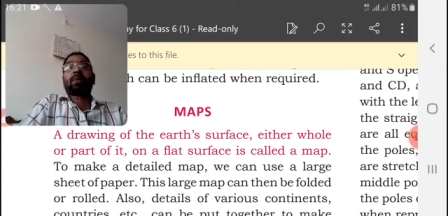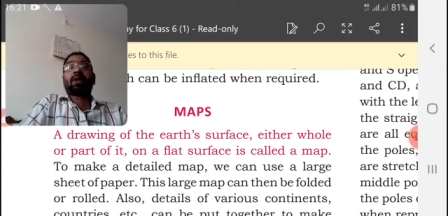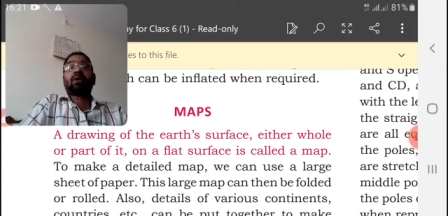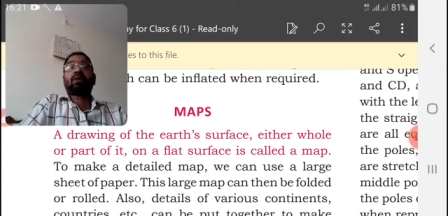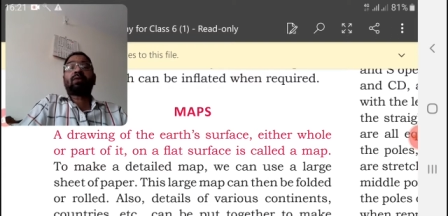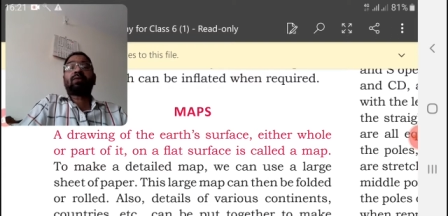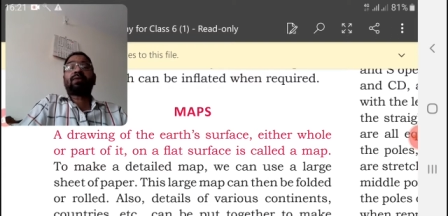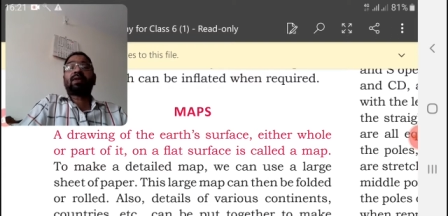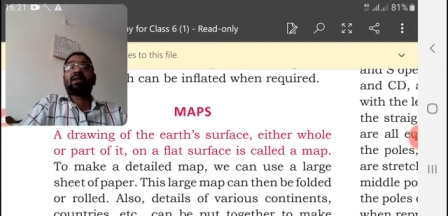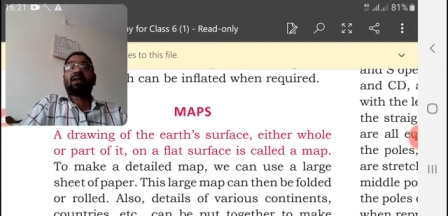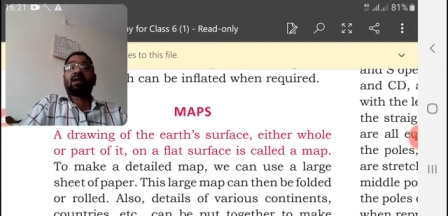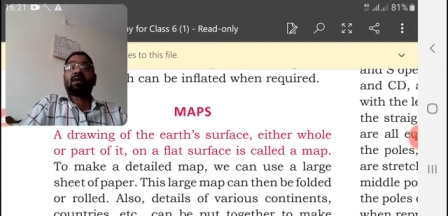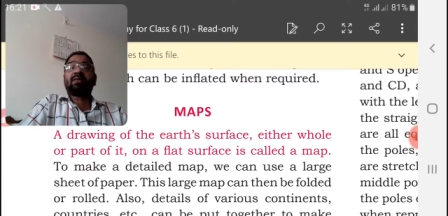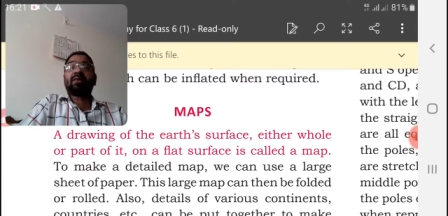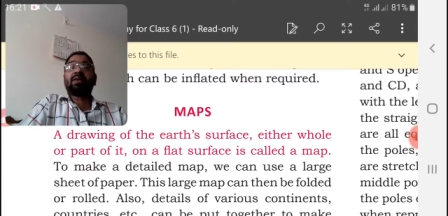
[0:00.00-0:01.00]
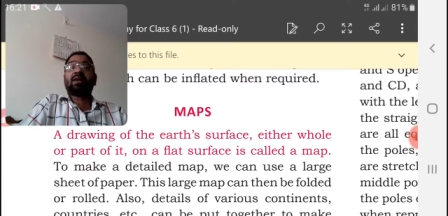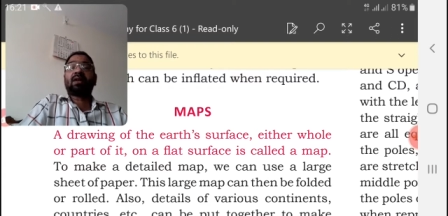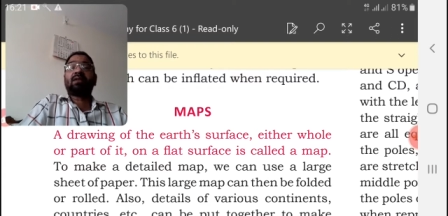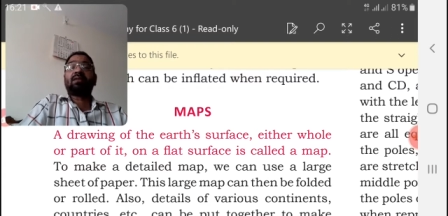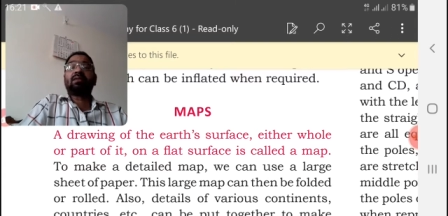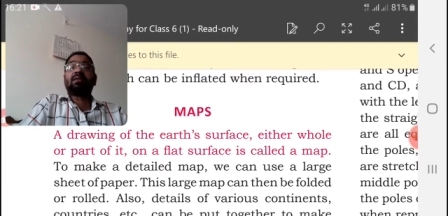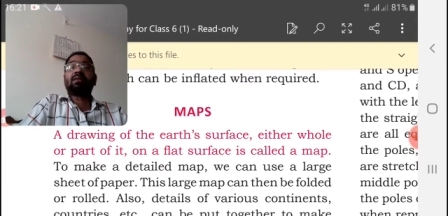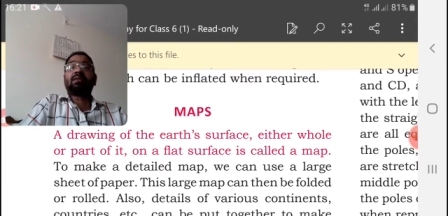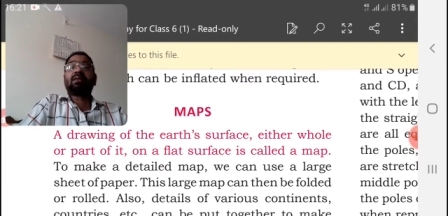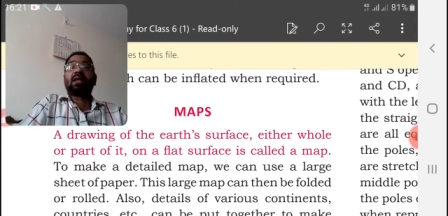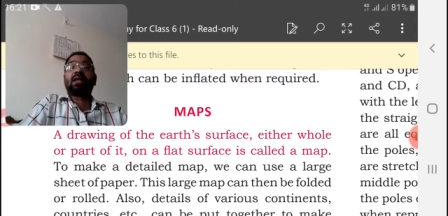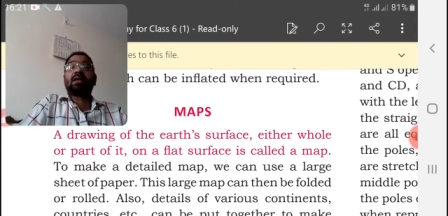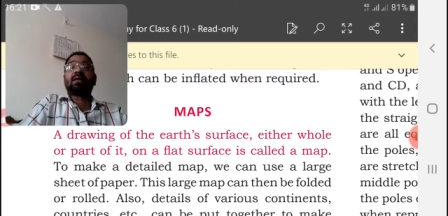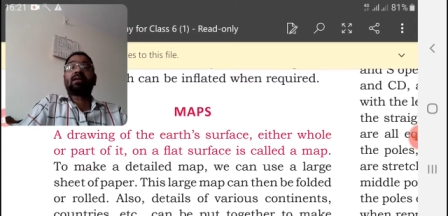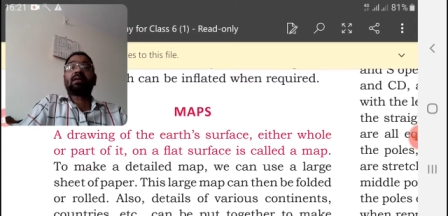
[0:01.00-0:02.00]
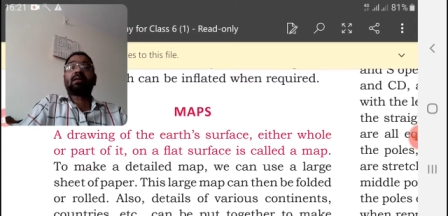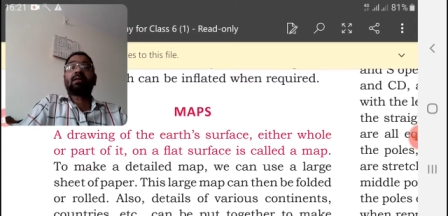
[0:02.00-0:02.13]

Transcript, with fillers: part of it that we have to think.